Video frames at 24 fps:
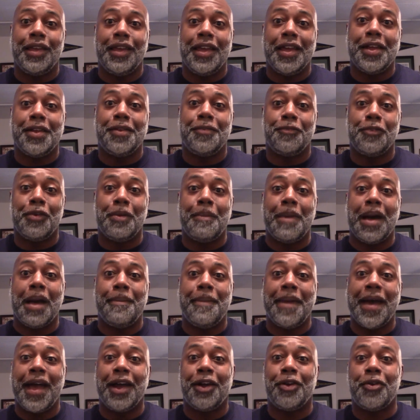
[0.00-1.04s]
and from my
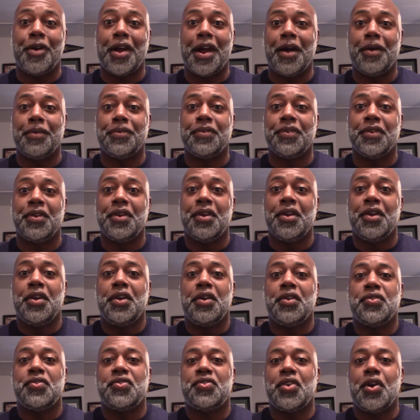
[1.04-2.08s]
background.
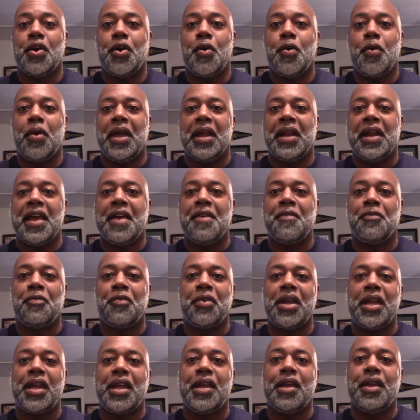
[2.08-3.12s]
So in
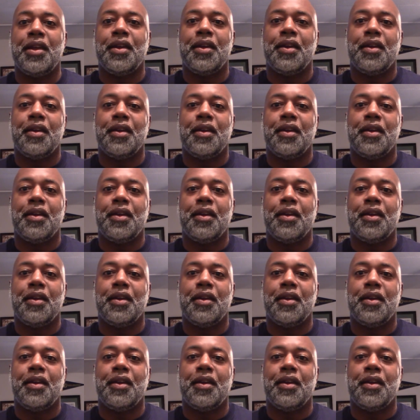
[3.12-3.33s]
every